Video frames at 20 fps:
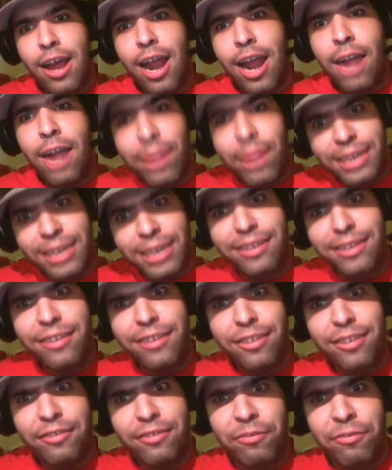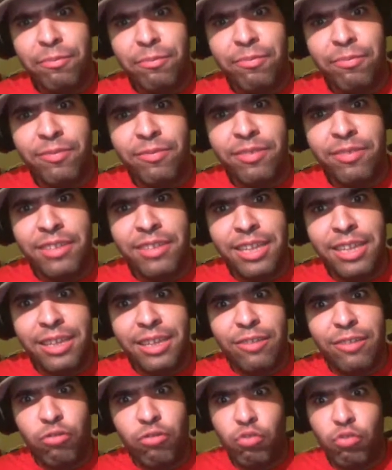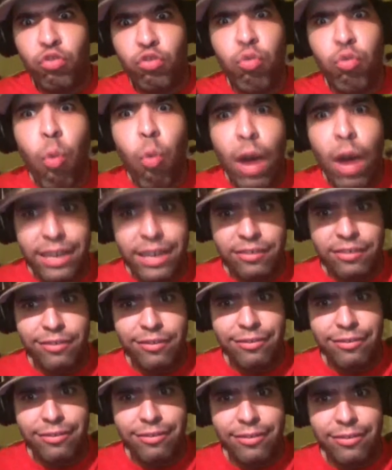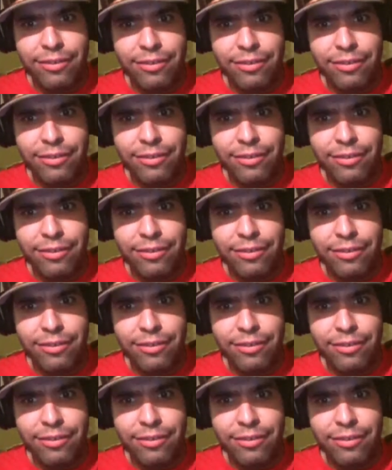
I already done this twice.